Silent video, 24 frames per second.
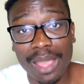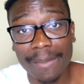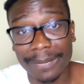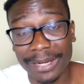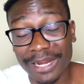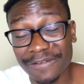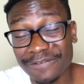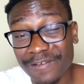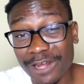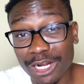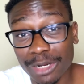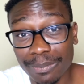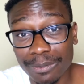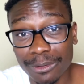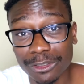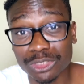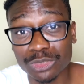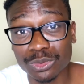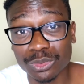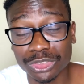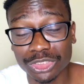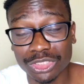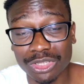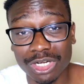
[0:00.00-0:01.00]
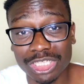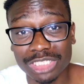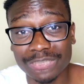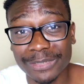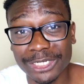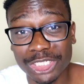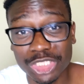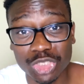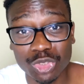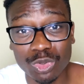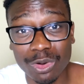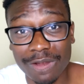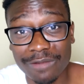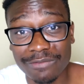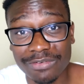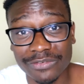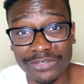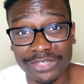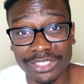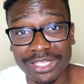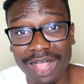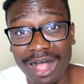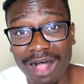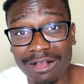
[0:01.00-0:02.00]
But I found a person who was charging me
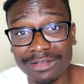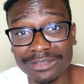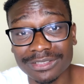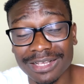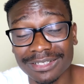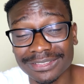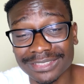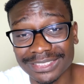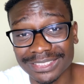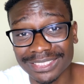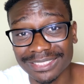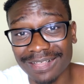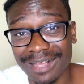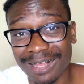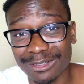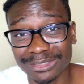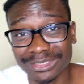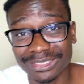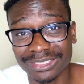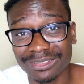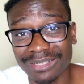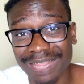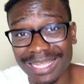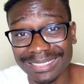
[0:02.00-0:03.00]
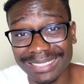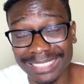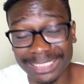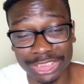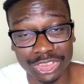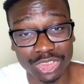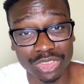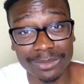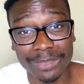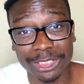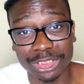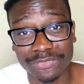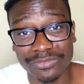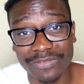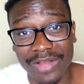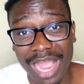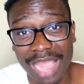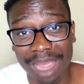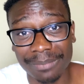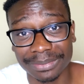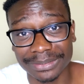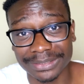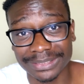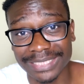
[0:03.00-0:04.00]
$250. I was still like, that's too much of a
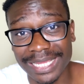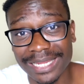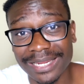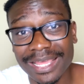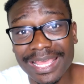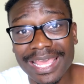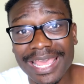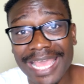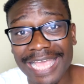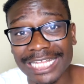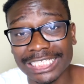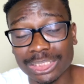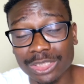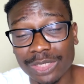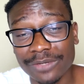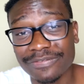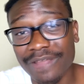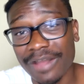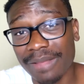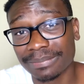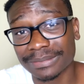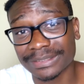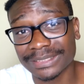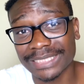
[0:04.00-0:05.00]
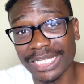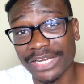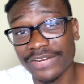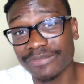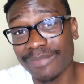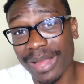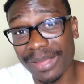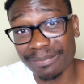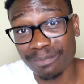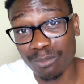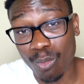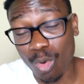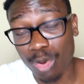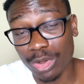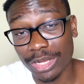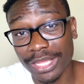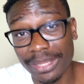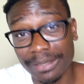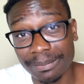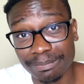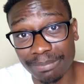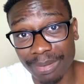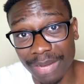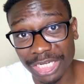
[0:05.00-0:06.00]
high percent. It's 25% of my
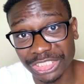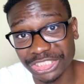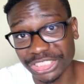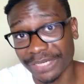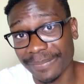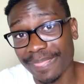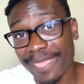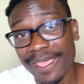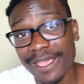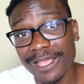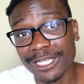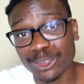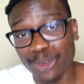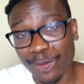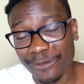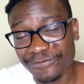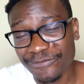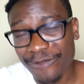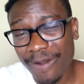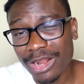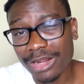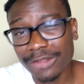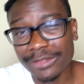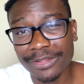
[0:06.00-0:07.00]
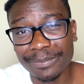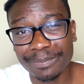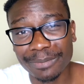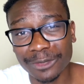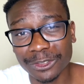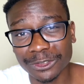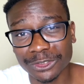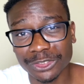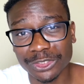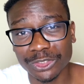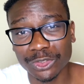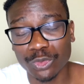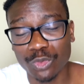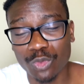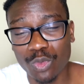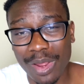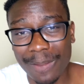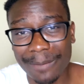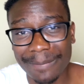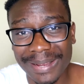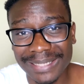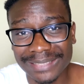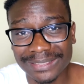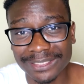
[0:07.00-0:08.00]
working budget. So I found another person who
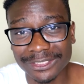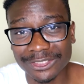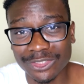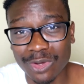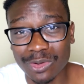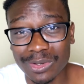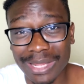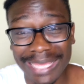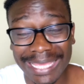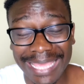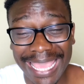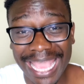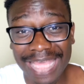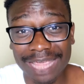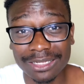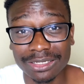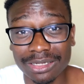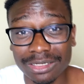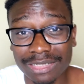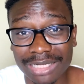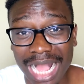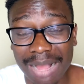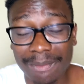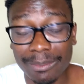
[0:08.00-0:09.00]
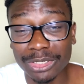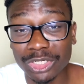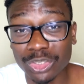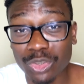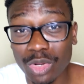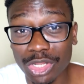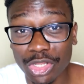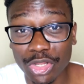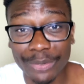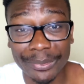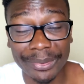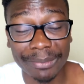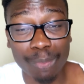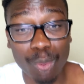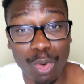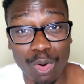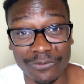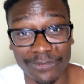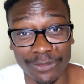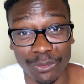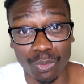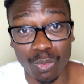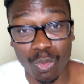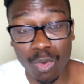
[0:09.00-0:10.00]
I basically told like, hey, look, I'm gonna do a little bit more
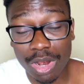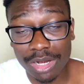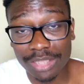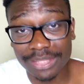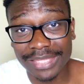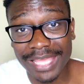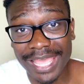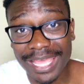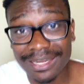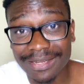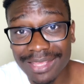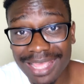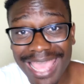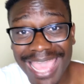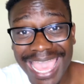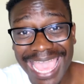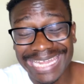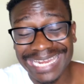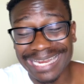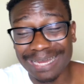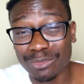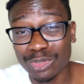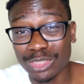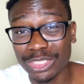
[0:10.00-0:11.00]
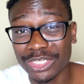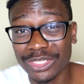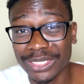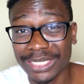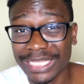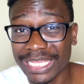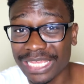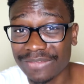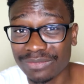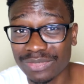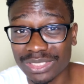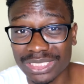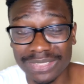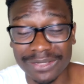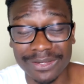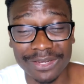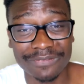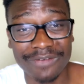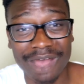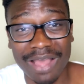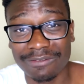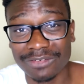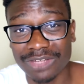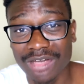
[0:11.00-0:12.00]
of the work then, and I'm only gonna give you
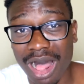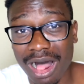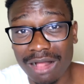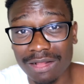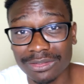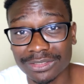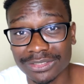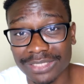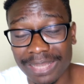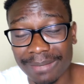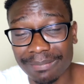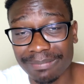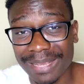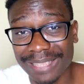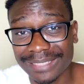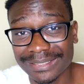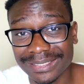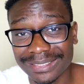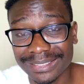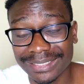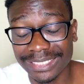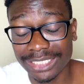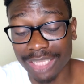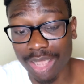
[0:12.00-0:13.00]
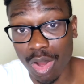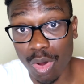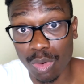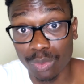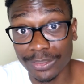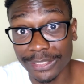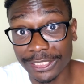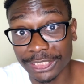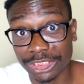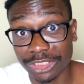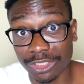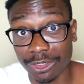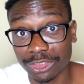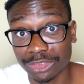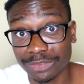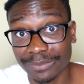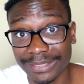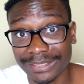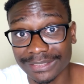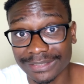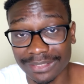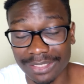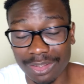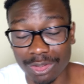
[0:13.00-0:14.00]
$75 and basically only
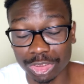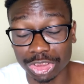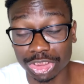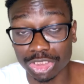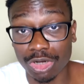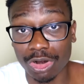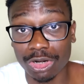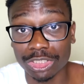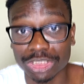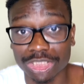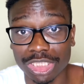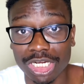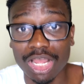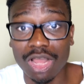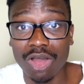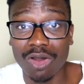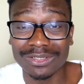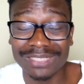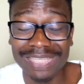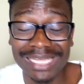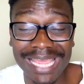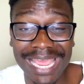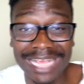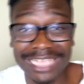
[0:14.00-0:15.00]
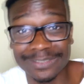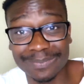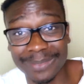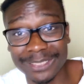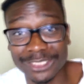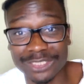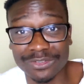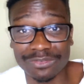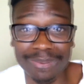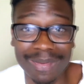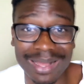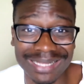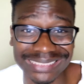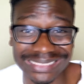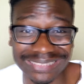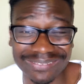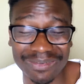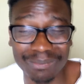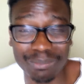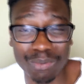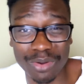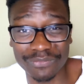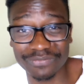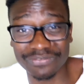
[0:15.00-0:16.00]
take expense of about
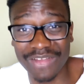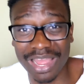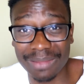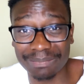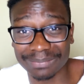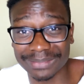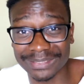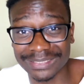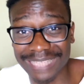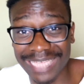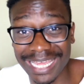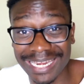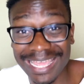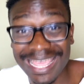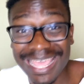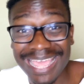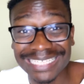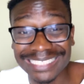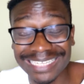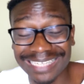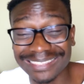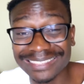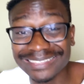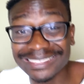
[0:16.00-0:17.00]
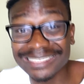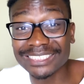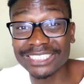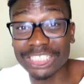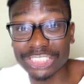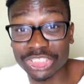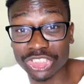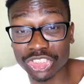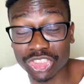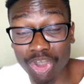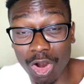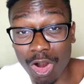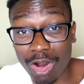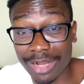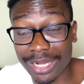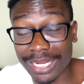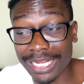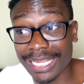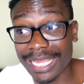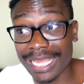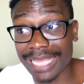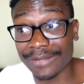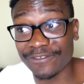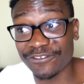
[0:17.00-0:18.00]
7.5%. Now this is the
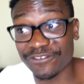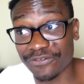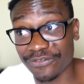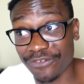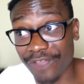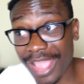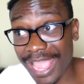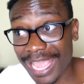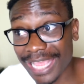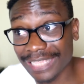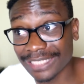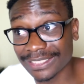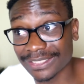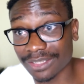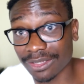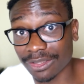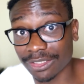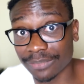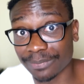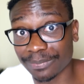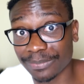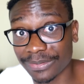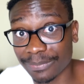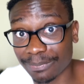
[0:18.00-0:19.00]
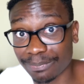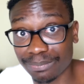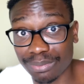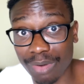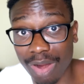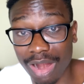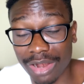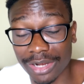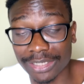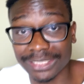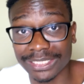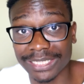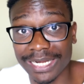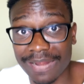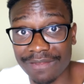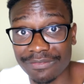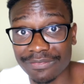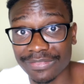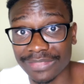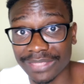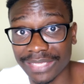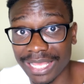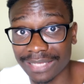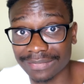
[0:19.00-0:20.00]
starting phase of the product and
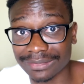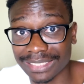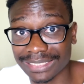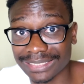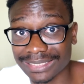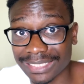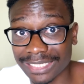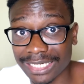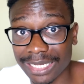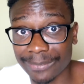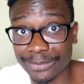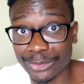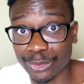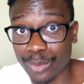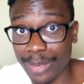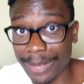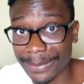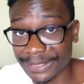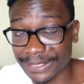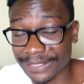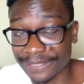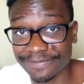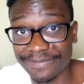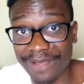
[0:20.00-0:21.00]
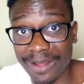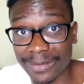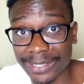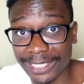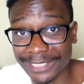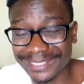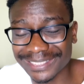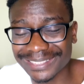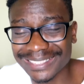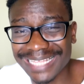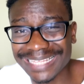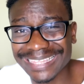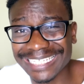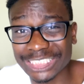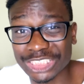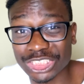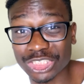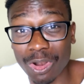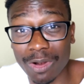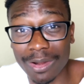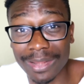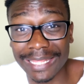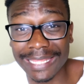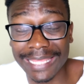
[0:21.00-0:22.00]
everything else, like setting up the website, the foundation. This is like the
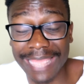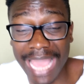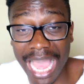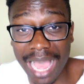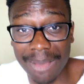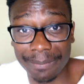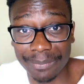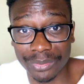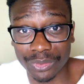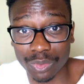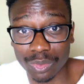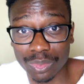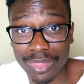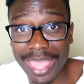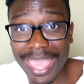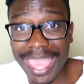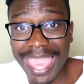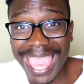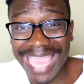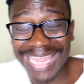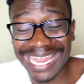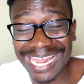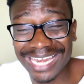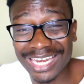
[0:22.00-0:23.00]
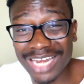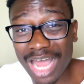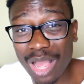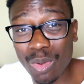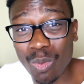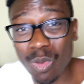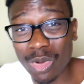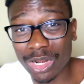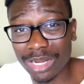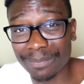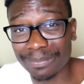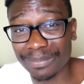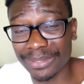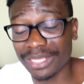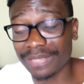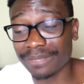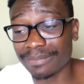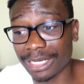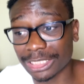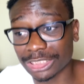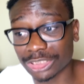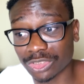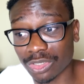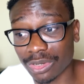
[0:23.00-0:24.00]
starting capital, and I did not want to be
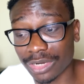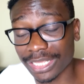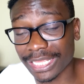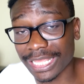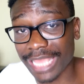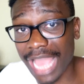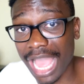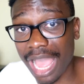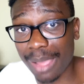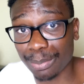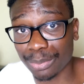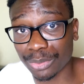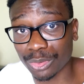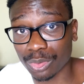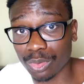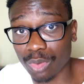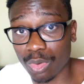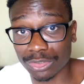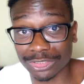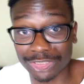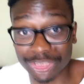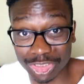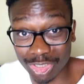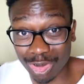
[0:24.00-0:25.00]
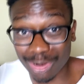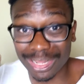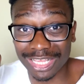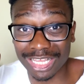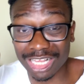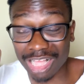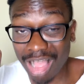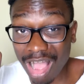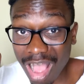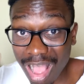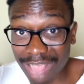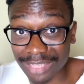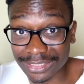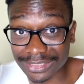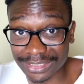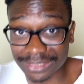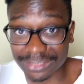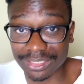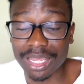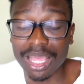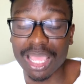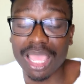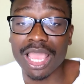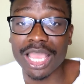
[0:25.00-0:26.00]
my starting capital or starting cost
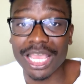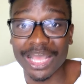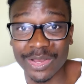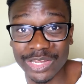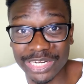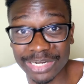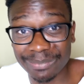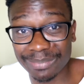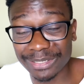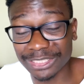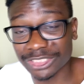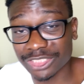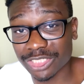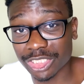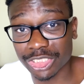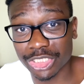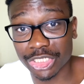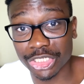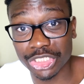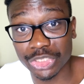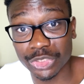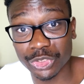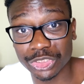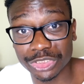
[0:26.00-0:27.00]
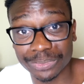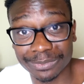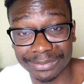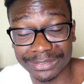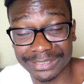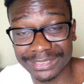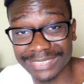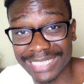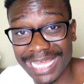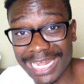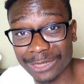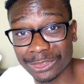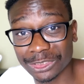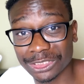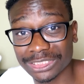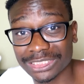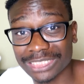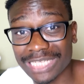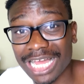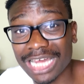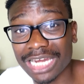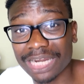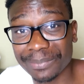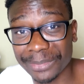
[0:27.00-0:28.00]
gonna be such a huge percent, which is
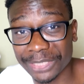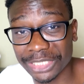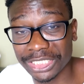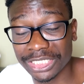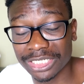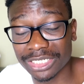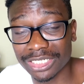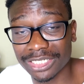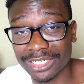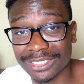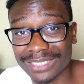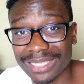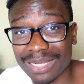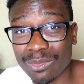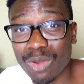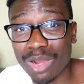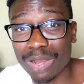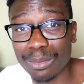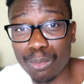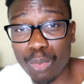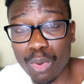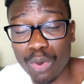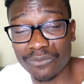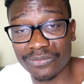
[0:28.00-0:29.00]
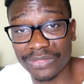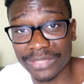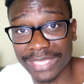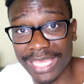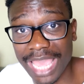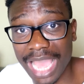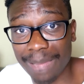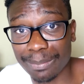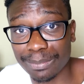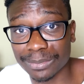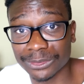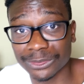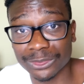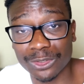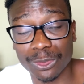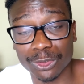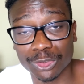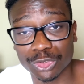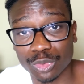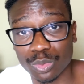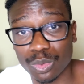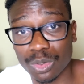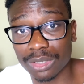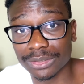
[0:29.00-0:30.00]
not gonna be good because I want more of the capital to go
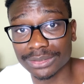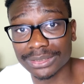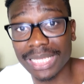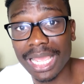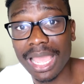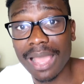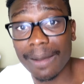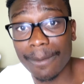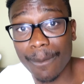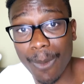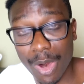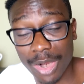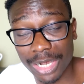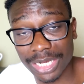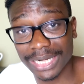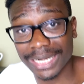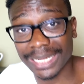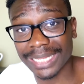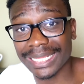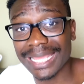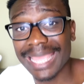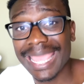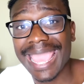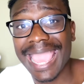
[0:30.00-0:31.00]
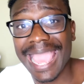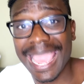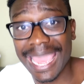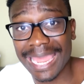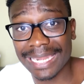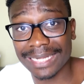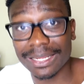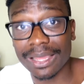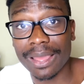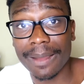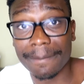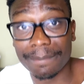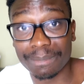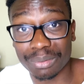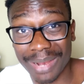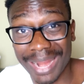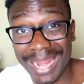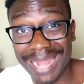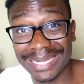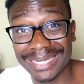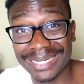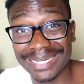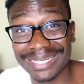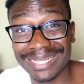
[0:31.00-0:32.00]
towards marketing and
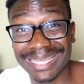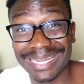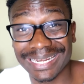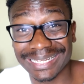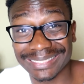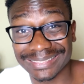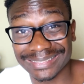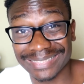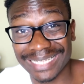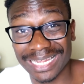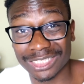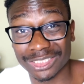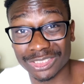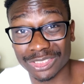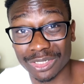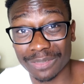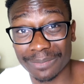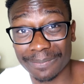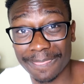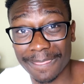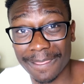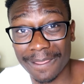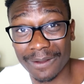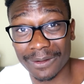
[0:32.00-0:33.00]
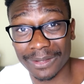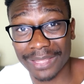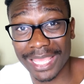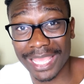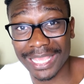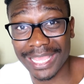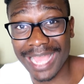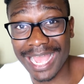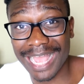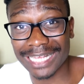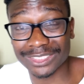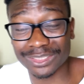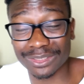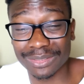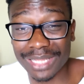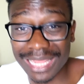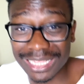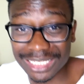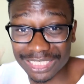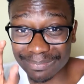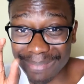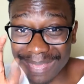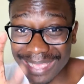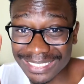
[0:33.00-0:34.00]
branding and etc. Okay guys, so
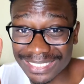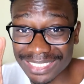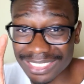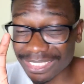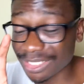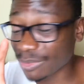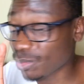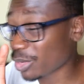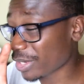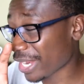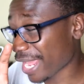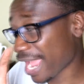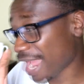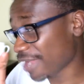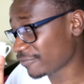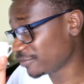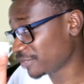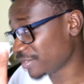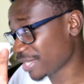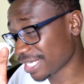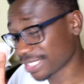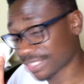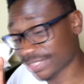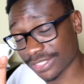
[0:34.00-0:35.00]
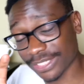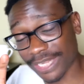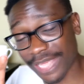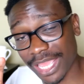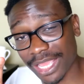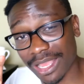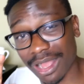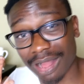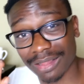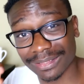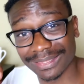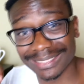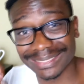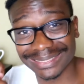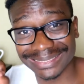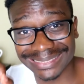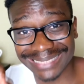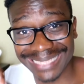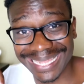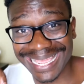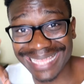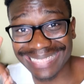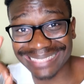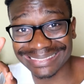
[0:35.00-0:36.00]
that's basically what I have you guys today on this
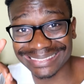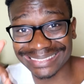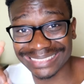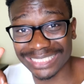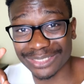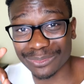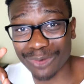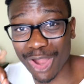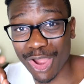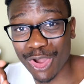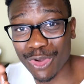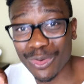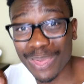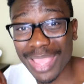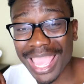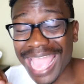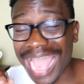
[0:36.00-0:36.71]
day 0.